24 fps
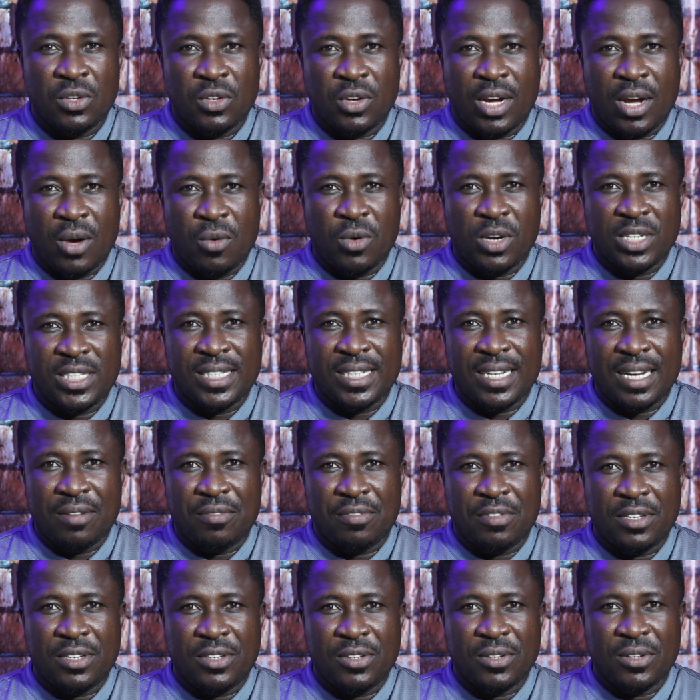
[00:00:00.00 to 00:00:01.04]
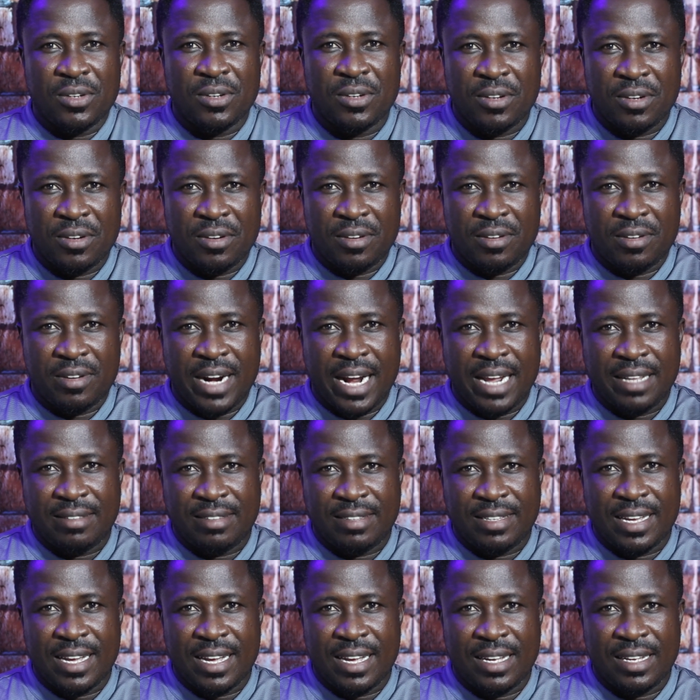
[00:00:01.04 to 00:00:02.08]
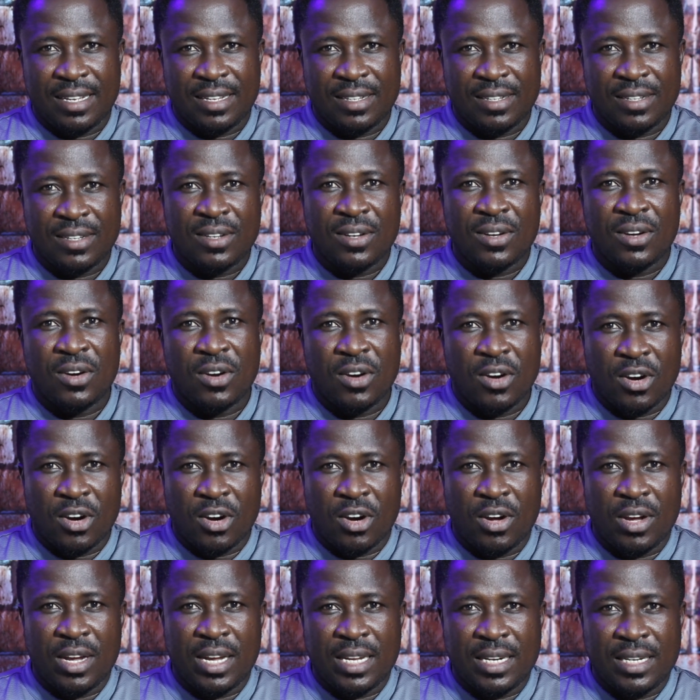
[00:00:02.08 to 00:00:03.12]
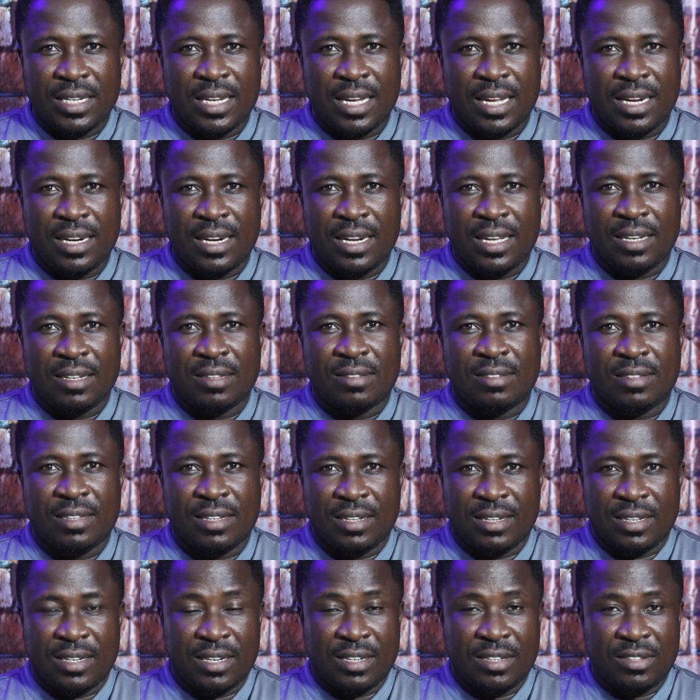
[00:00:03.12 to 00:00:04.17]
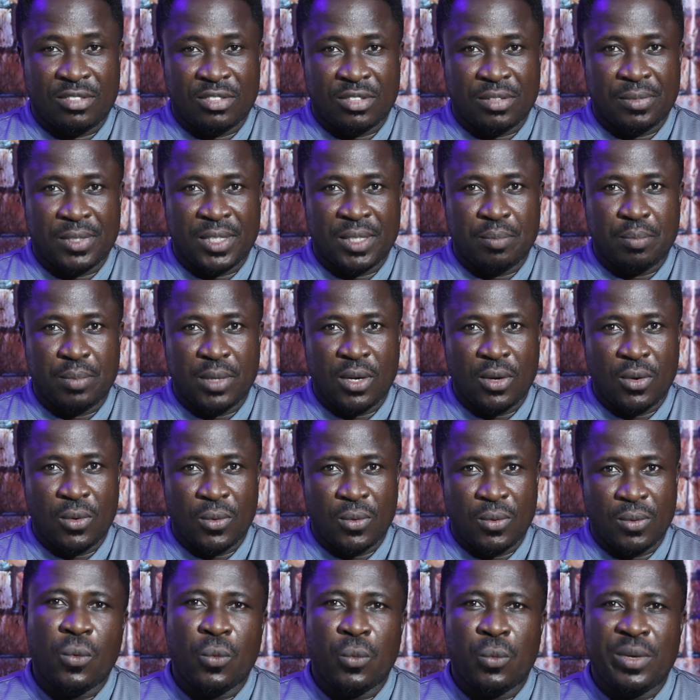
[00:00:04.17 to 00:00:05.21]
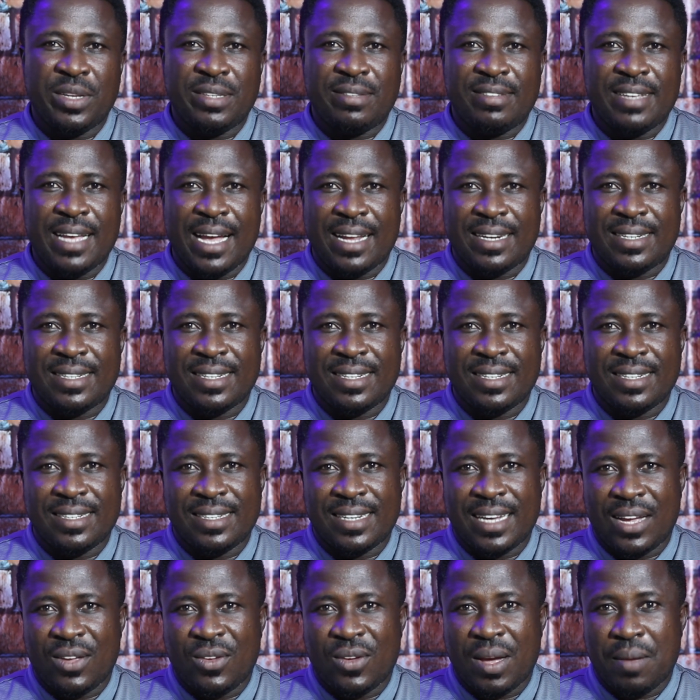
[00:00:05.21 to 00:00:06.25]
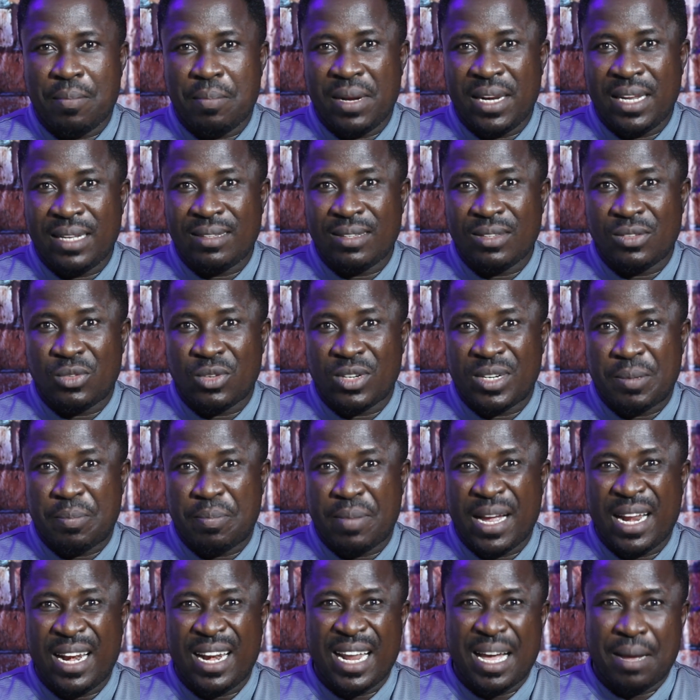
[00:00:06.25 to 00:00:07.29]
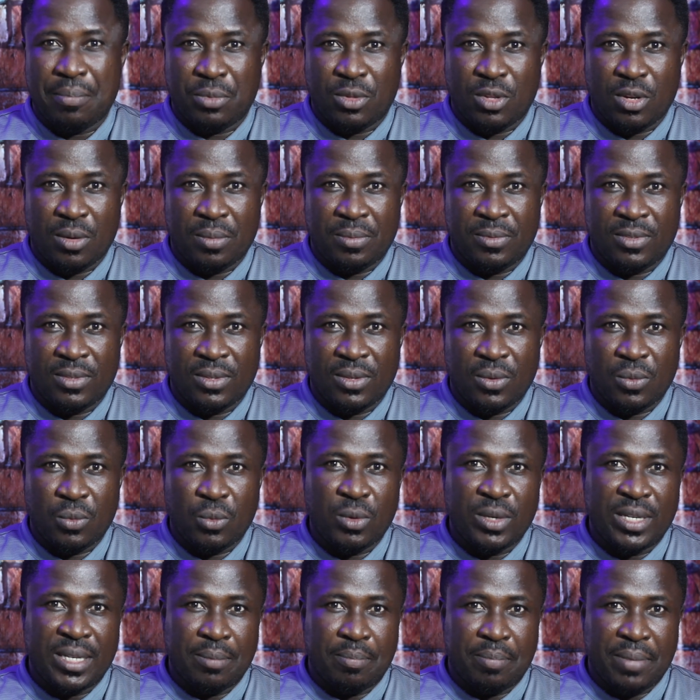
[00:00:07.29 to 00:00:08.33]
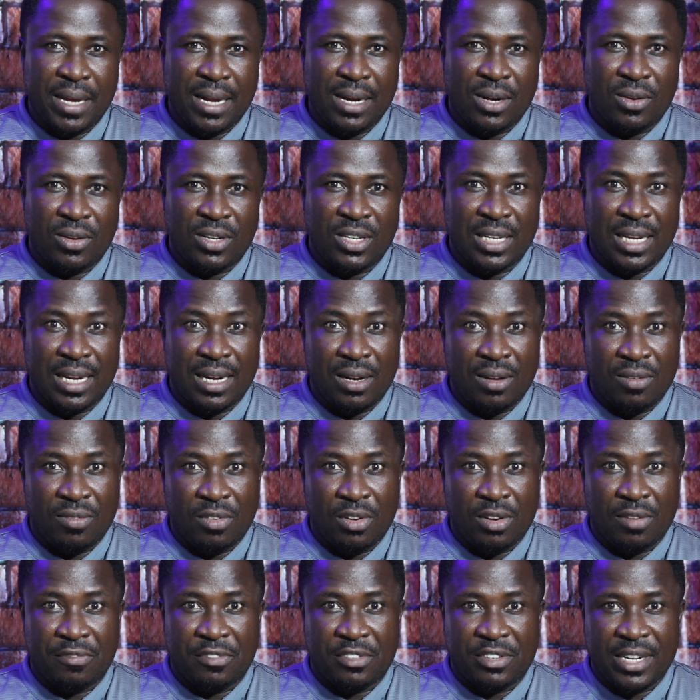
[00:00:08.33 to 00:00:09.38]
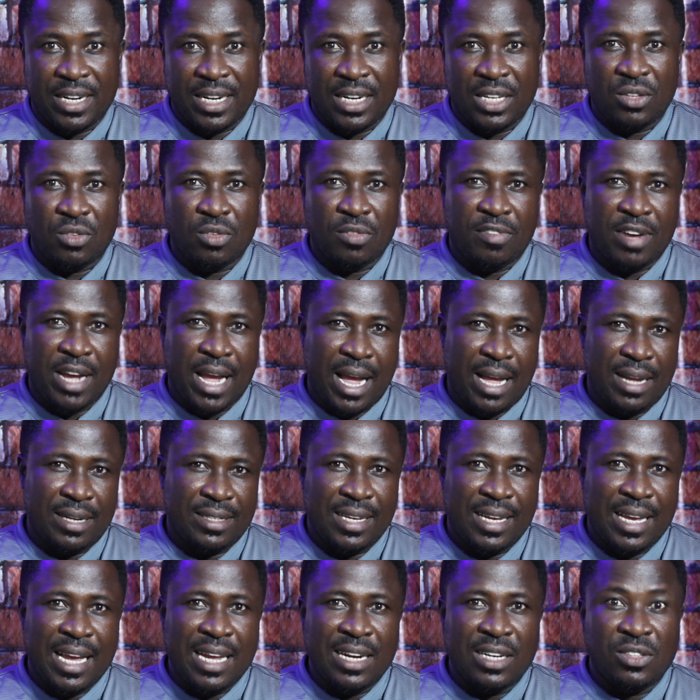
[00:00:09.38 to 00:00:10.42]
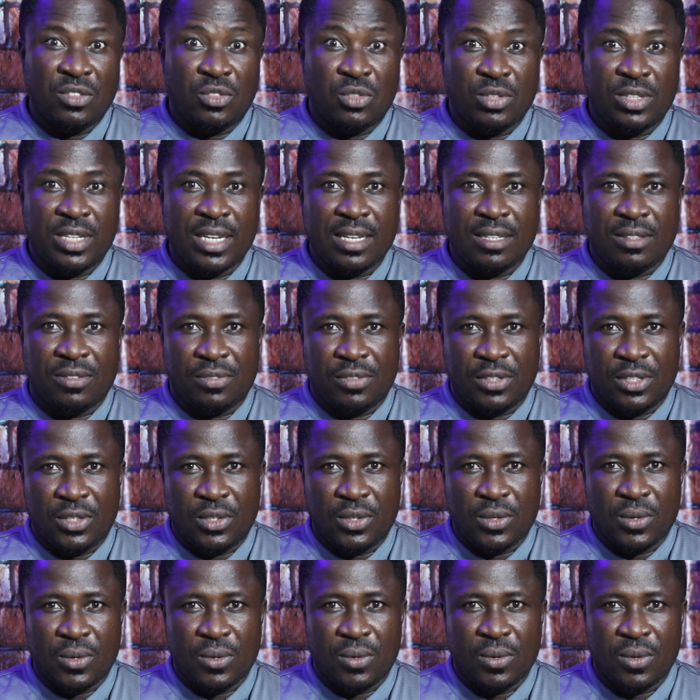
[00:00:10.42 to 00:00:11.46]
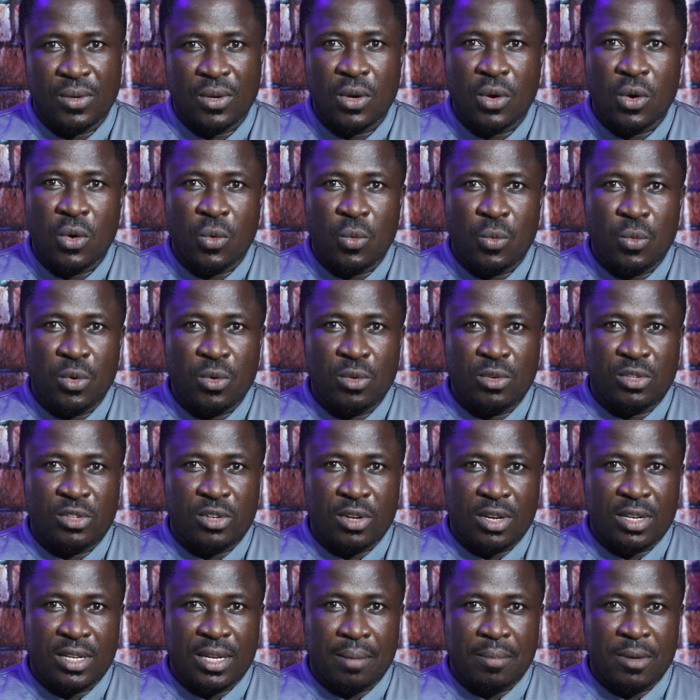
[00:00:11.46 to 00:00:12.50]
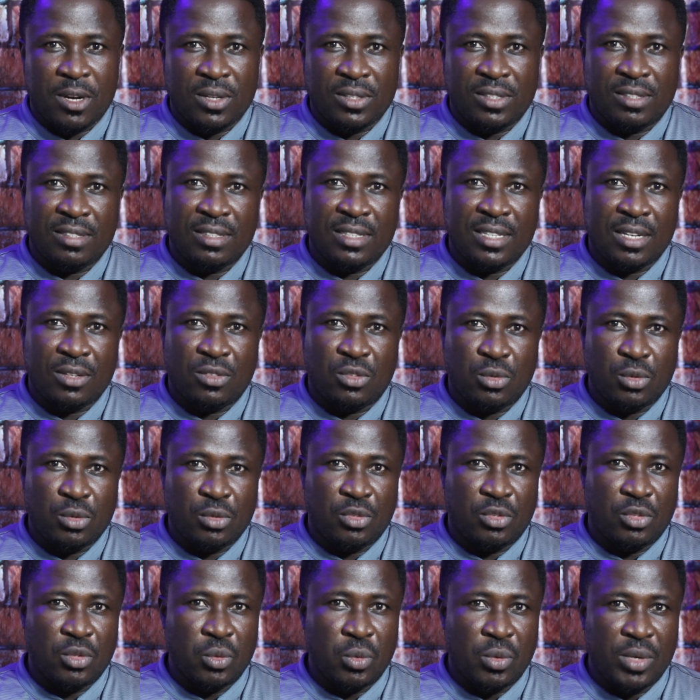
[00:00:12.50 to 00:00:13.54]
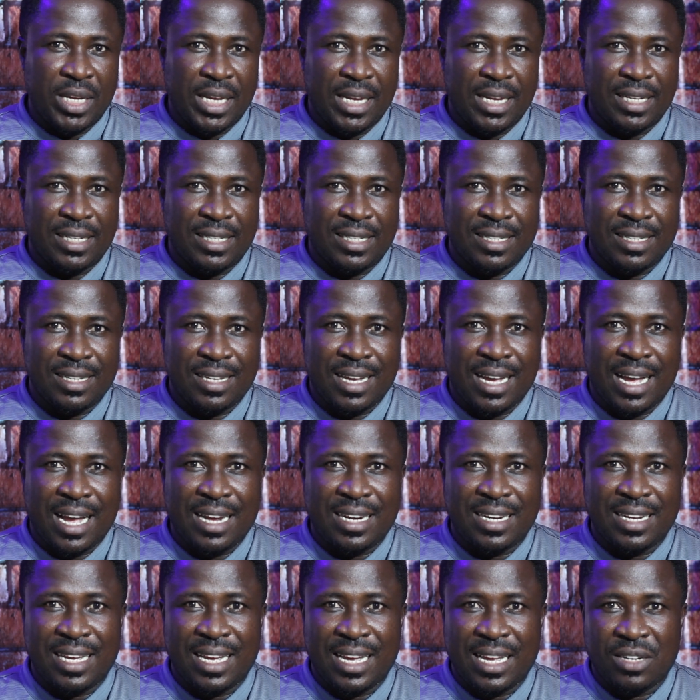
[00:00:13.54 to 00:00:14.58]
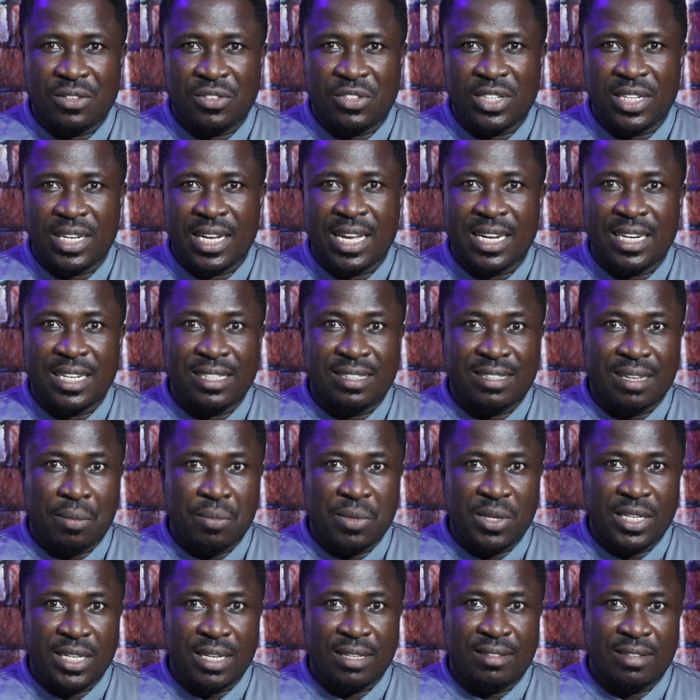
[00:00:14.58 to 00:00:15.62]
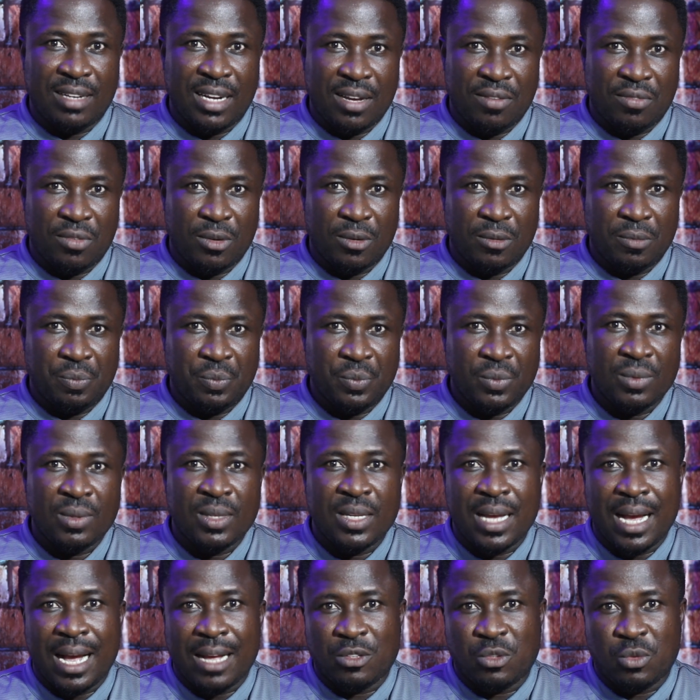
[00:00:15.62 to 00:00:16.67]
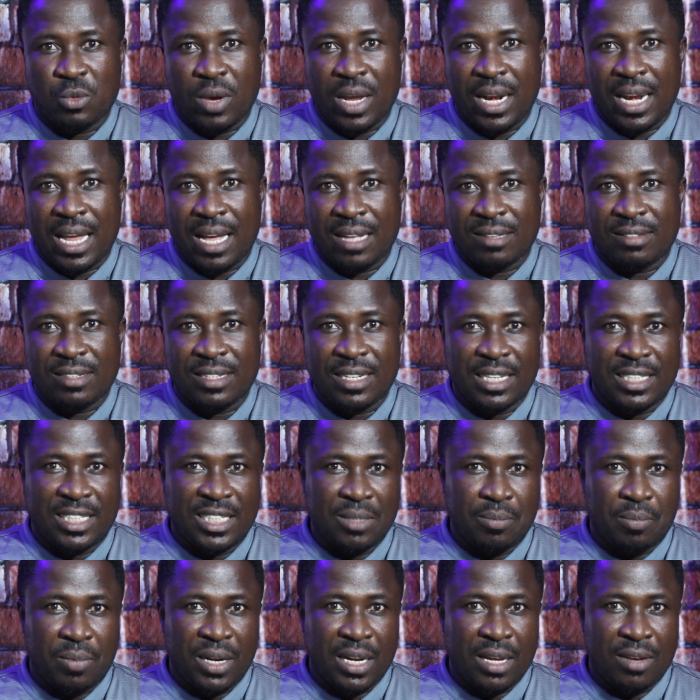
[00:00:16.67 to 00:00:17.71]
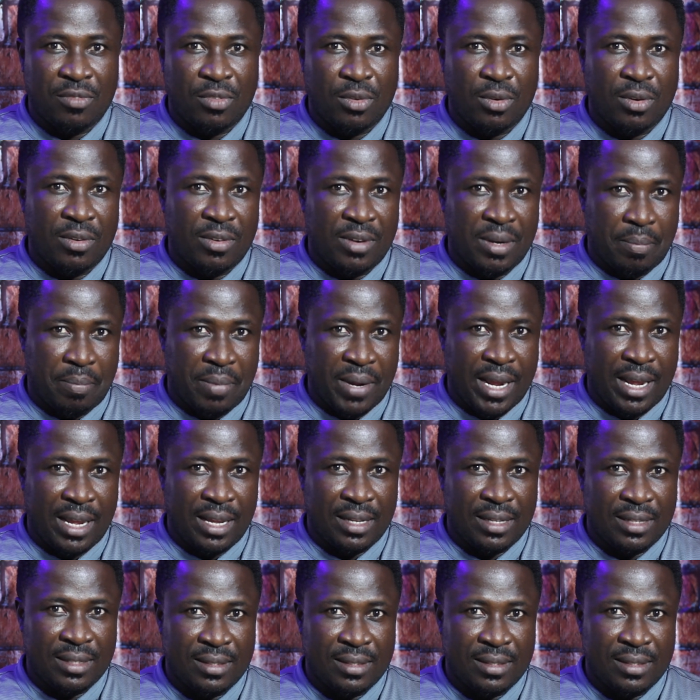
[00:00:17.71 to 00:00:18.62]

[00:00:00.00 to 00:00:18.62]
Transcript: You can watch that video right here or in the links in the description below. We said that your ability to repair laptops will depend on the level of training you've had. And in today's video, we will talk about the tools you need at the entry and intermediate level, as well as the cheap level repair.